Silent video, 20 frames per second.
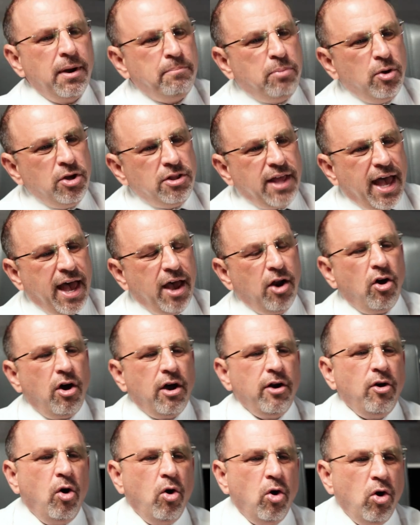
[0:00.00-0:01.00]
But put that
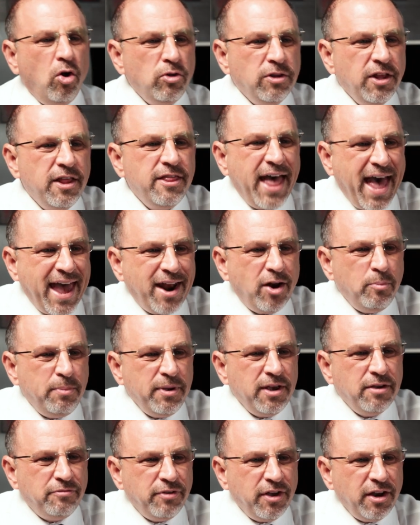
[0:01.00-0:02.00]
on hold. That'll
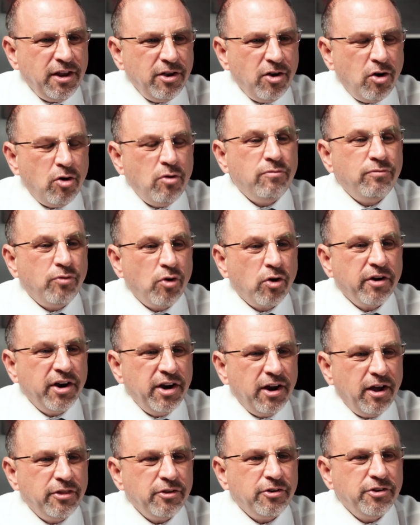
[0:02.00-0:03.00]
be a video for
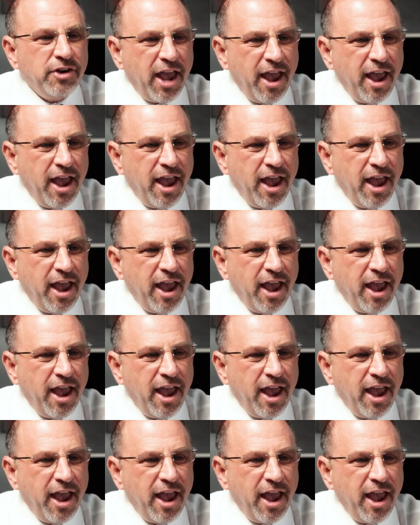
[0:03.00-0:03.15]
another